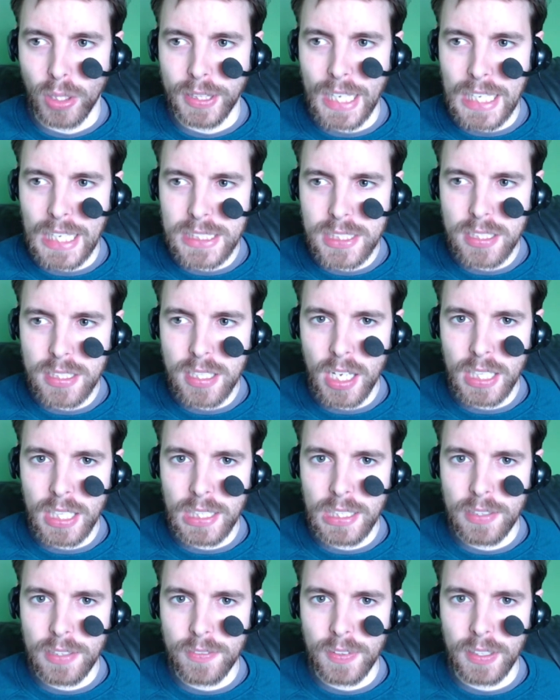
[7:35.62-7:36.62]
That's not
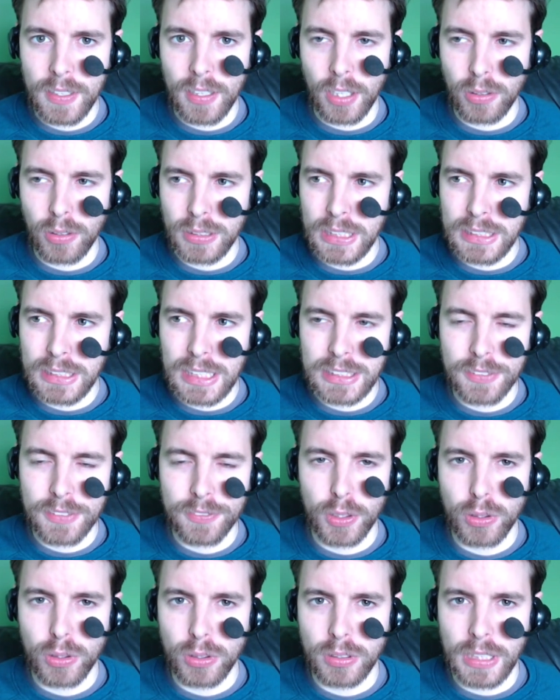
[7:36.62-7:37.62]
even, I don't think that's
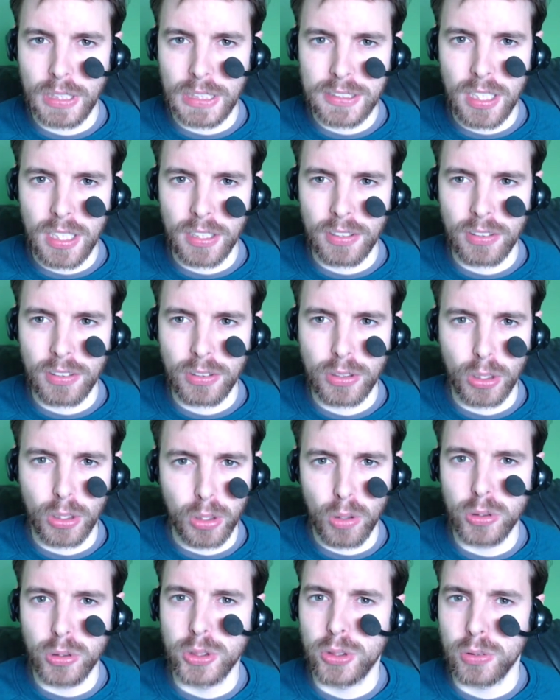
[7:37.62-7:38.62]
even, that's not
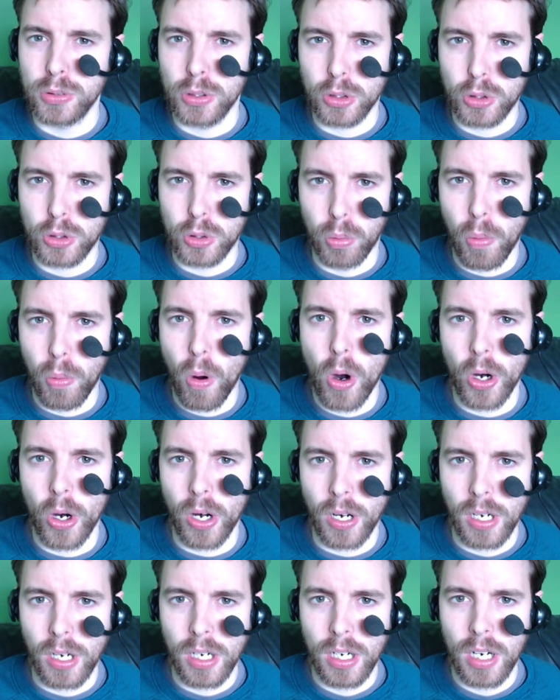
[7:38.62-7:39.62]
close to a
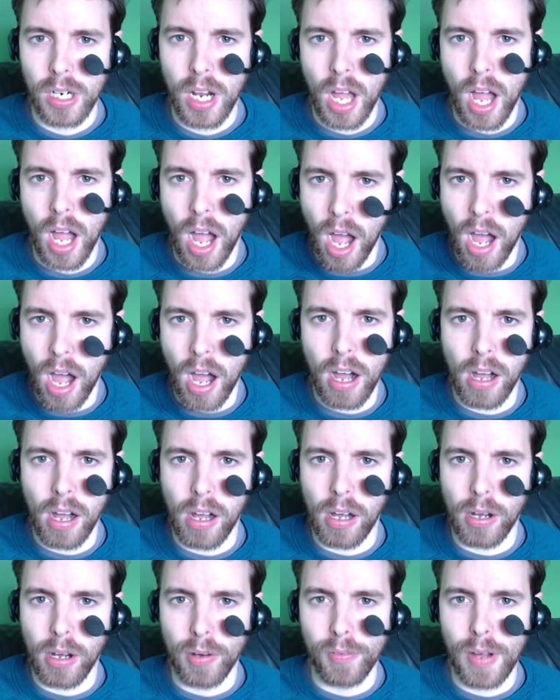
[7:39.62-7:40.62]
quarter
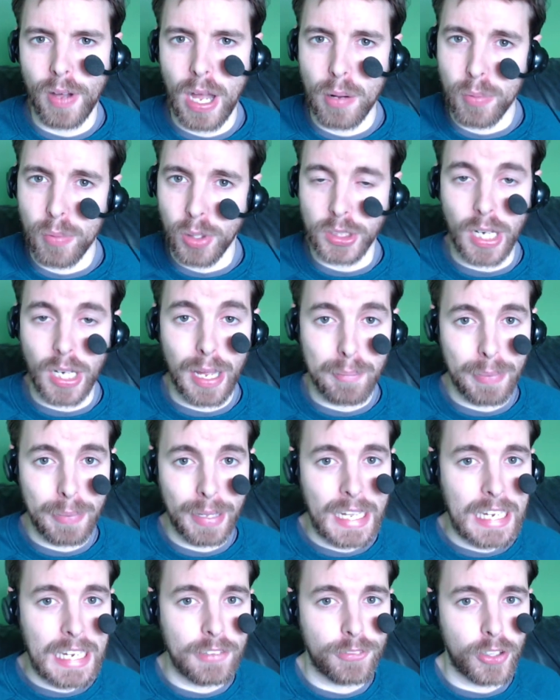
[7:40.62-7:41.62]
of how much I
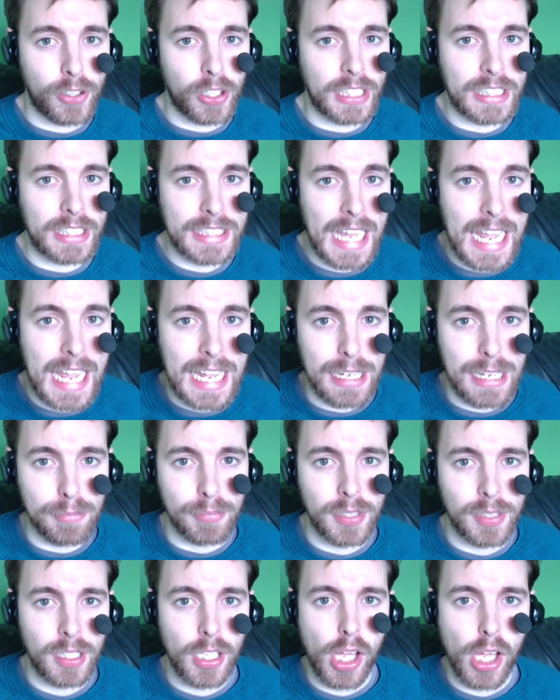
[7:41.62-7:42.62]
paid for the
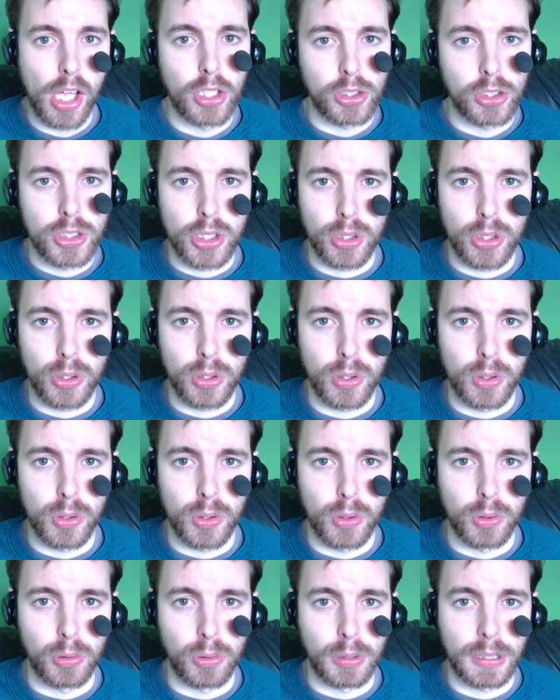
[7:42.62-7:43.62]
game
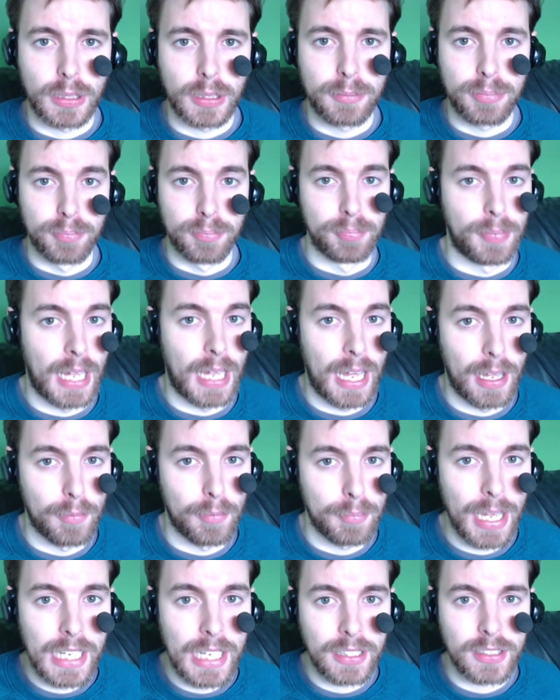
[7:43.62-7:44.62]
to
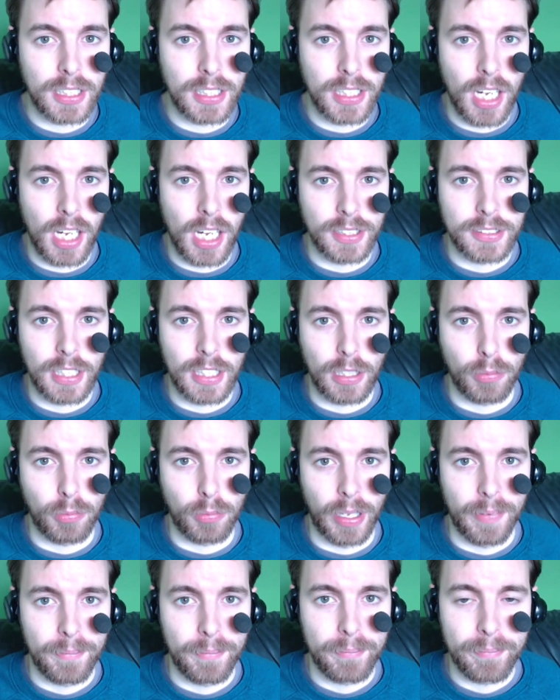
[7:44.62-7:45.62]
make the content
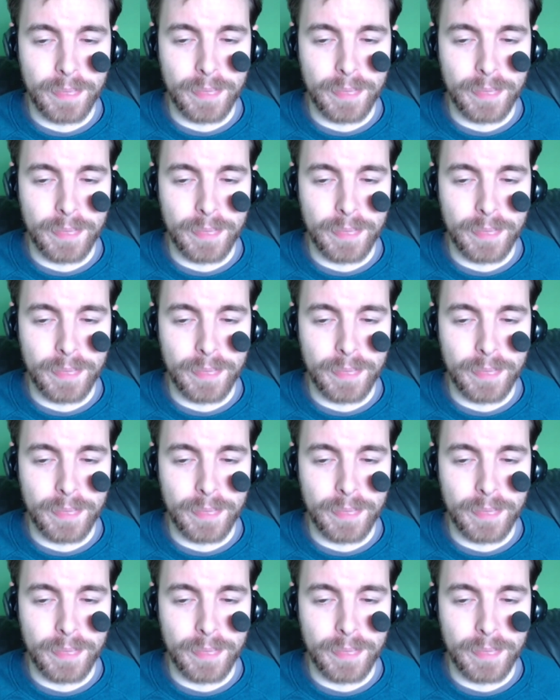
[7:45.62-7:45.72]
with.